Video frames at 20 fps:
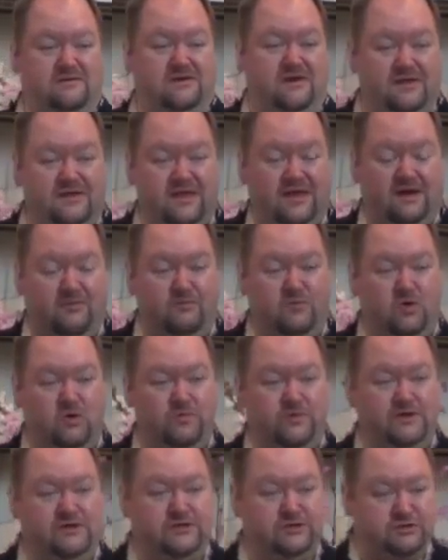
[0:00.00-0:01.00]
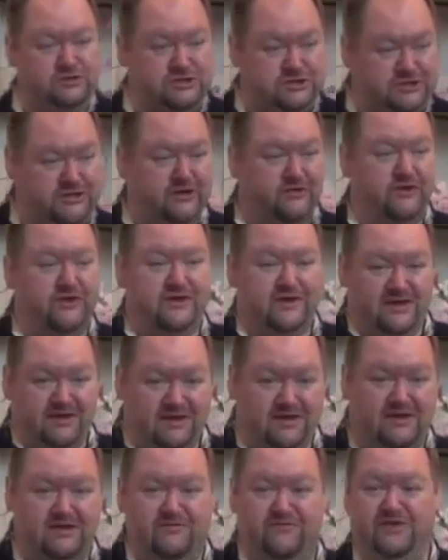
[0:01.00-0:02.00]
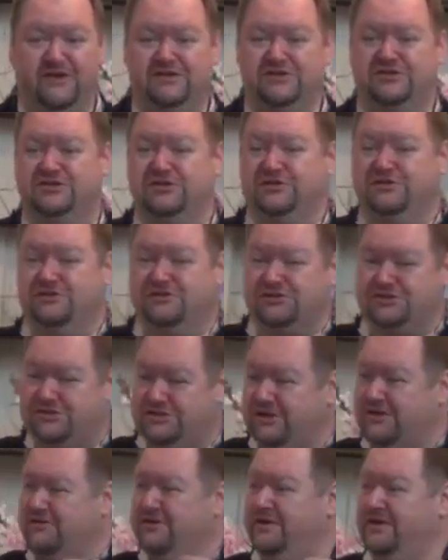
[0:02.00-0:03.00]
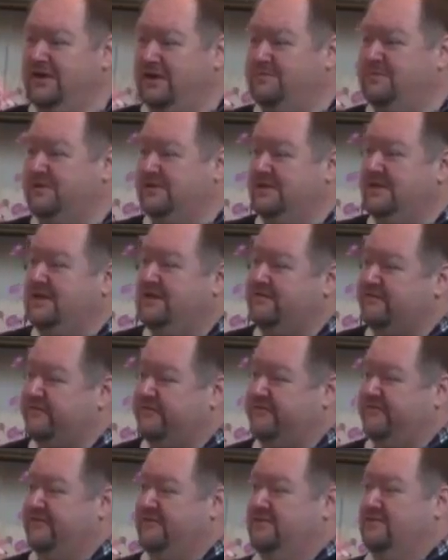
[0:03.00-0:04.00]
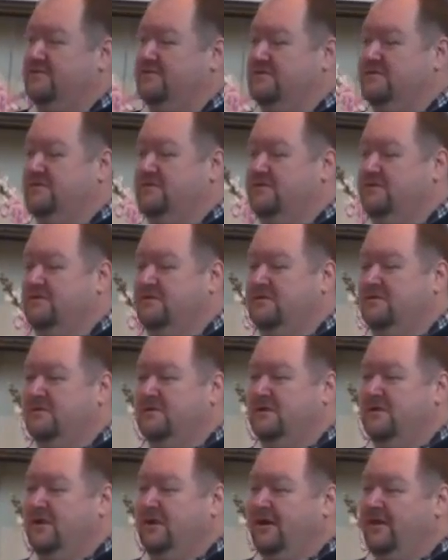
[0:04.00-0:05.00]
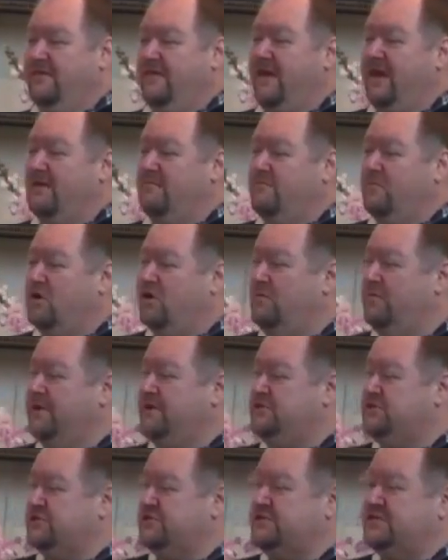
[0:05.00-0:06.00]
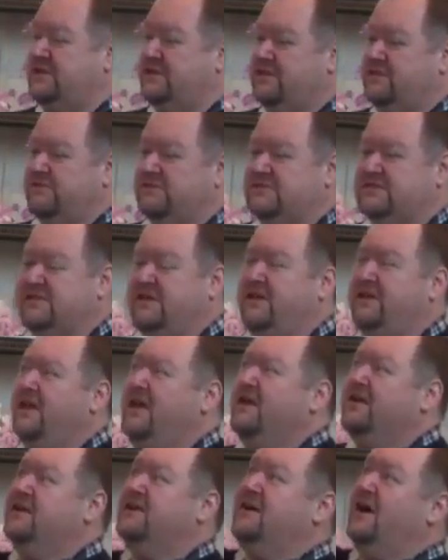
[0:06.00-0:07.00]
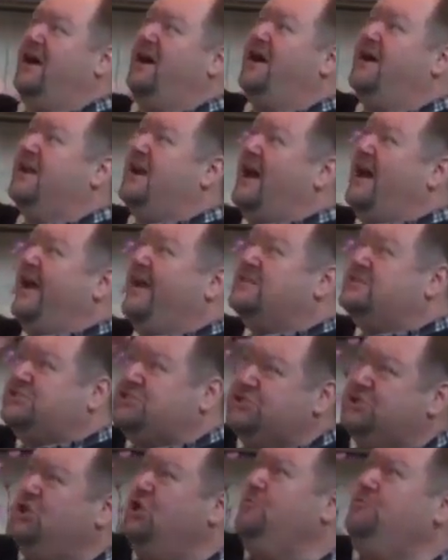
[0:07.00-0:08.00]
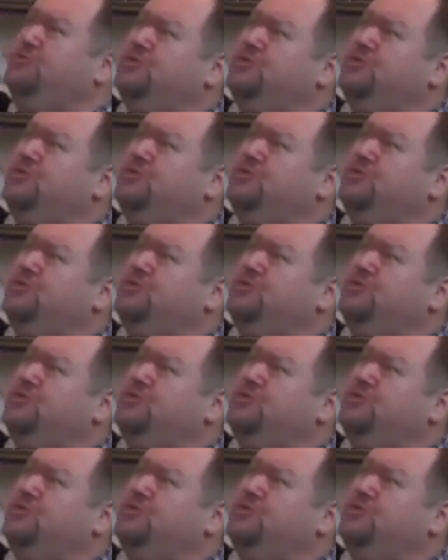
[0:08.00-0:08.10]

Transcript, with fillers: In that moment, you're sharing a conviction, you're sharing a belief. In that moment, you're sitting there and saying, God, I do